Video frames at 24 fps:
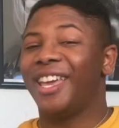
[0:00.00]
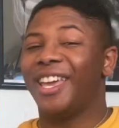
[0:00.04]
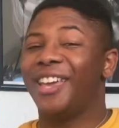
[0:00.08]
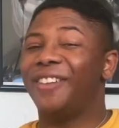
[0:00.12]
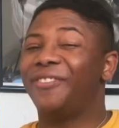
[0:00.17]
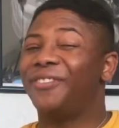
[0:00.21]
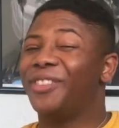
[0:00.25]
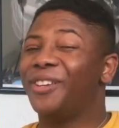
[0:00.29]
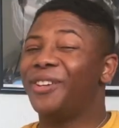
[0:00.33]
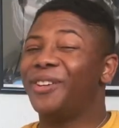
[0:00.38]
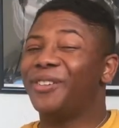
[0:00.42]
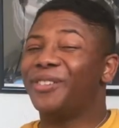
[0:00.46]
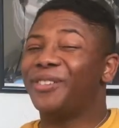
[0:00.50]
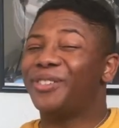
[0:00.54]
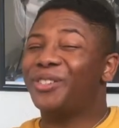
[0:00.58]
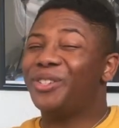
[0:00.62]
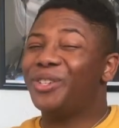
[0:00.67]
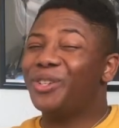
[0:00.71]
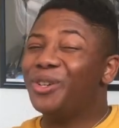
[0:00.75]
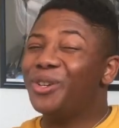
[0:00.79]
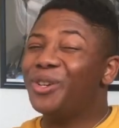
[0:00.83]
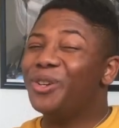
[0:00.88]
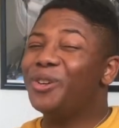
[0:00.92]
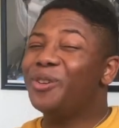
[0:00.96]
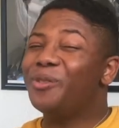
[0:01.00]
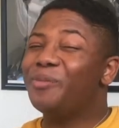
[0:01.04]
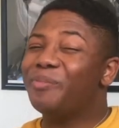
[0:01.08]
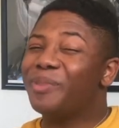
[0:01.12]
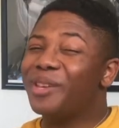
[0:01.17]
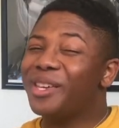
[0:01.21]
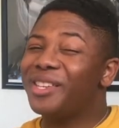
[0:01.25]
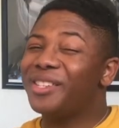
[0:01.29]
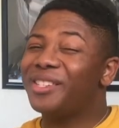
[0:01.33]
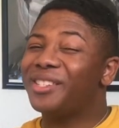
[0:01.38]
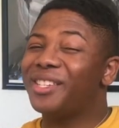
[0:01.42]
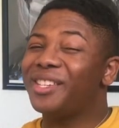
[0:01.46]
if they're too
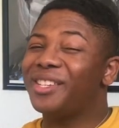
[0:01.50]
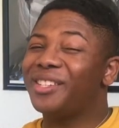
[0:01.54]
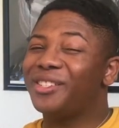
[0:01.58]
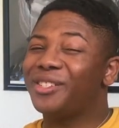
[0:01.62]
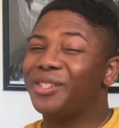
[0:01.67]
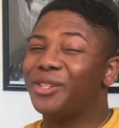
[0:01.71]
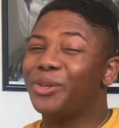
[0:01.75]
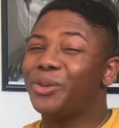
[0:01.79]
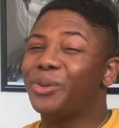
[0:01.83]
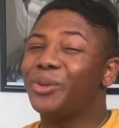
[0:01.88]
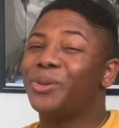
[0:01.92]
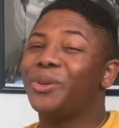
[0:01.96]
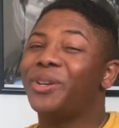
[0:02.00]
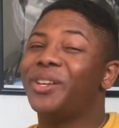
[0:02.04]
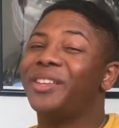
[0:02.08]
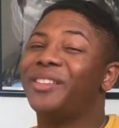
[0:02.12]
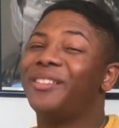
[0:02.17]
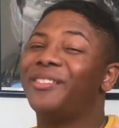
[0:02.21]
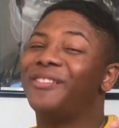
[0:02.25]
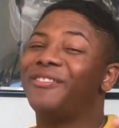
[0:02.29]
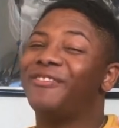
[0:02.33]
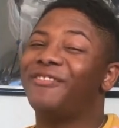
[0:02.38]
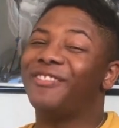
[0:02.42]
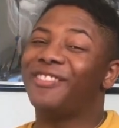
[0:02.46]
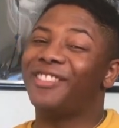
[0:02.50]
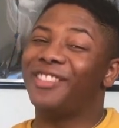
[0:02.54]
busy doing